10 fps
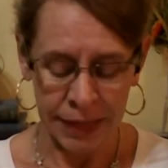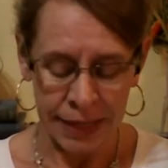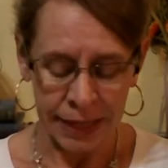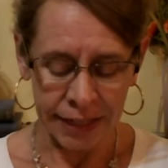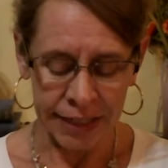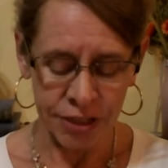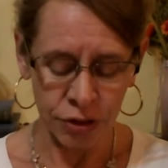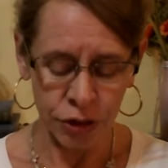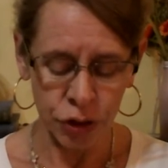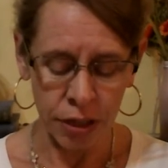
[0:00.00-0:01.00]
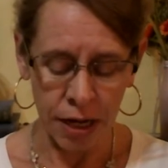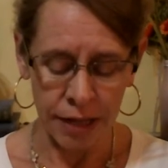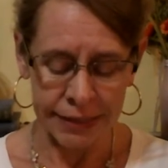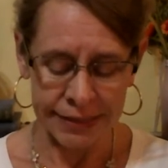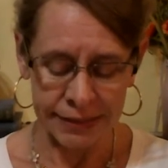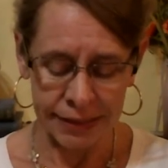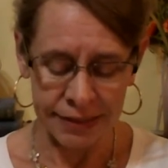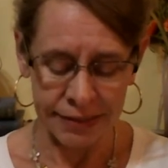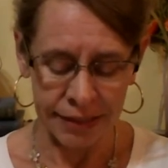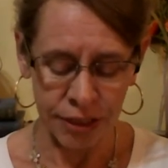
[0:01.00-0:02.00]
And Israel took all these
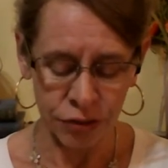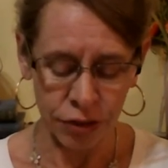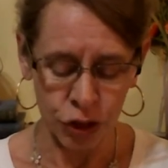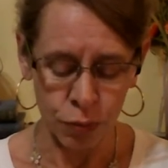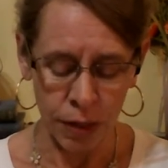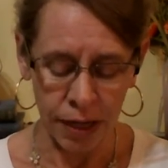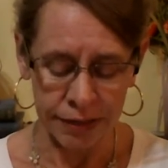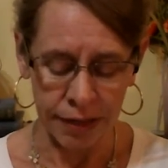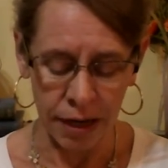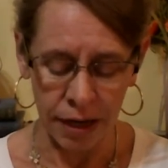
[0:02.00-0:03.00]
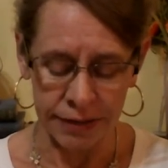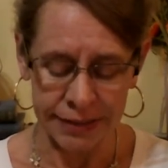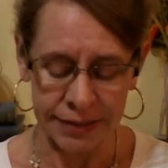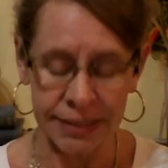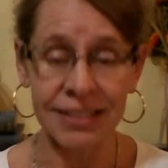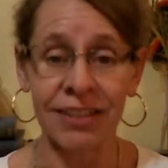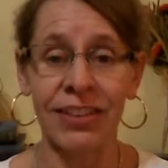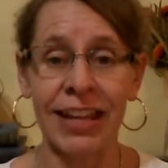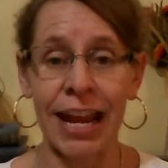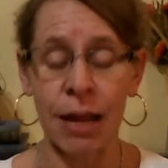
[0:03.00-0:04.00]
cities, and Israel dwelt in all the cities of
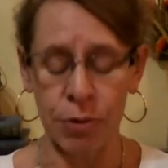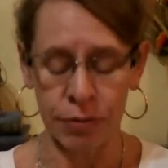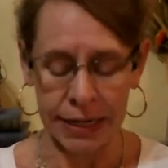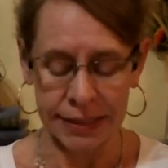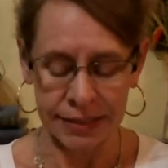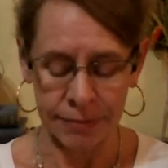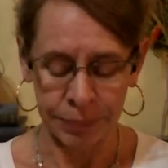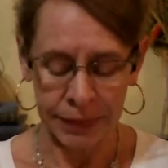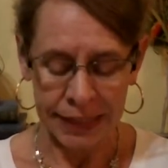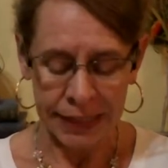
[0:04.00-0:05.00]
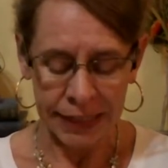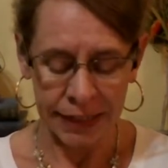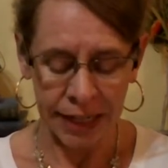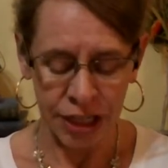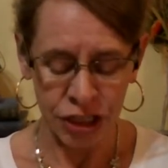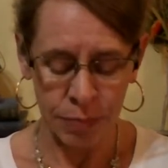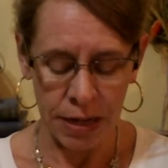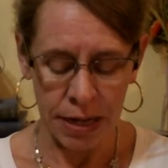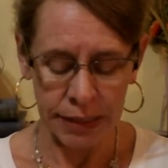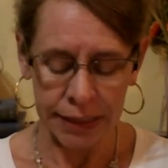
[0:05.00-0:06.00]
the Amorites, in
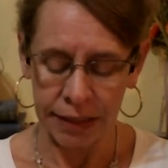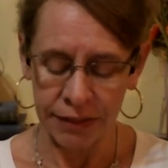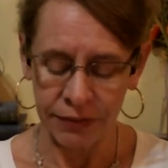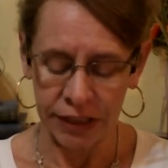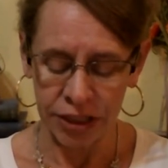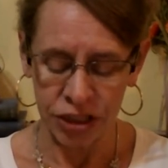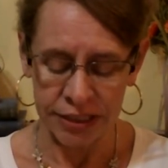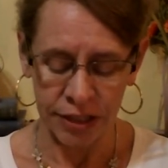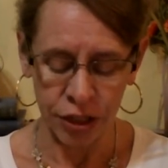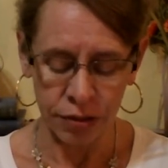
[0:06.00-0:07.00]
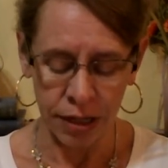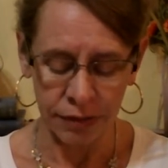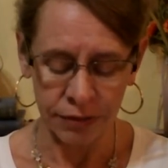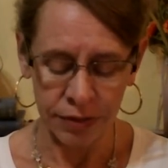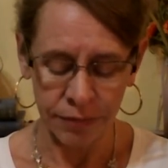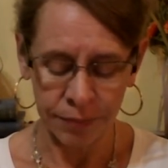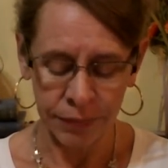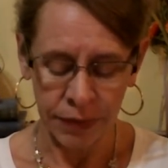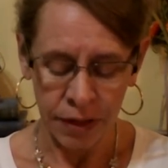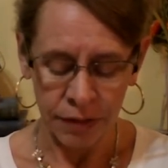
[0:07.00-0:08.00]
Heshbon and in the villages thereof.
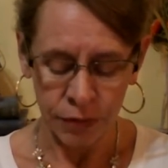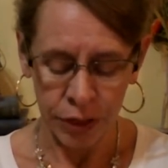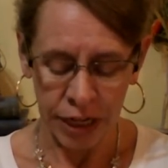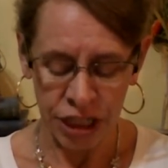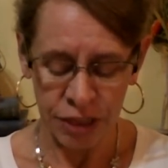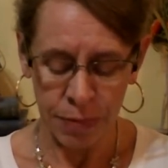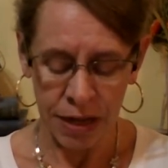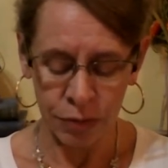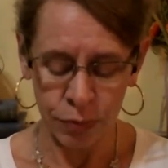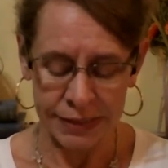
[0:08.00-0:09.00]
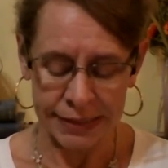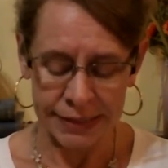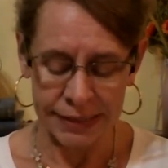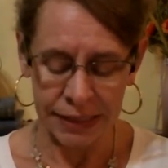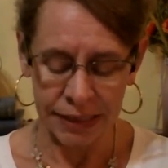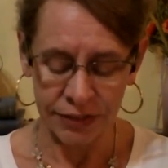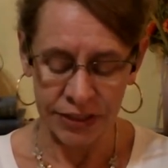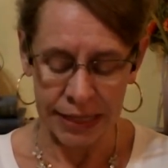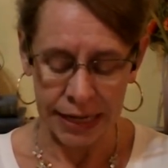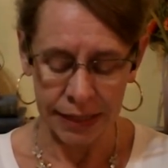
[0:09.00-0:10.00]
For Heshbon was the city of
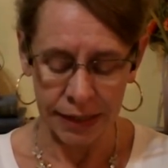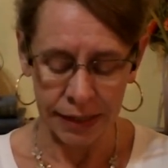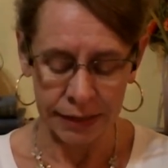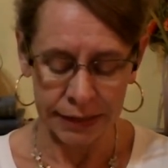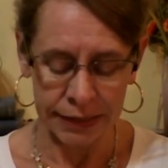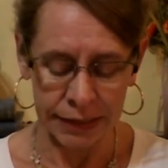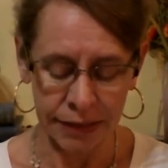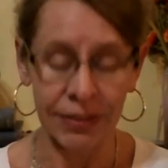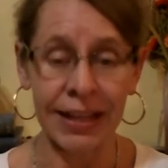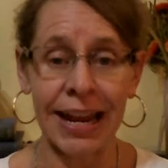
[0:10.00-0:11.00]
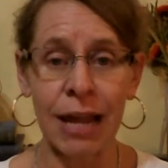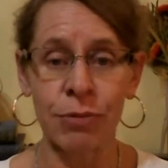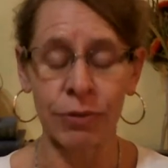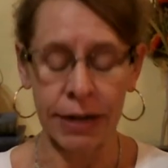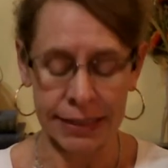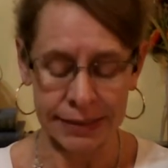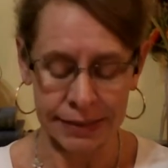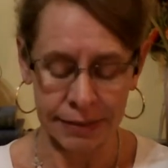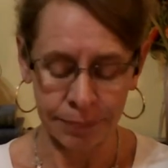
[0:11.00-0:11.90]
Sihon, the king of the Amorites,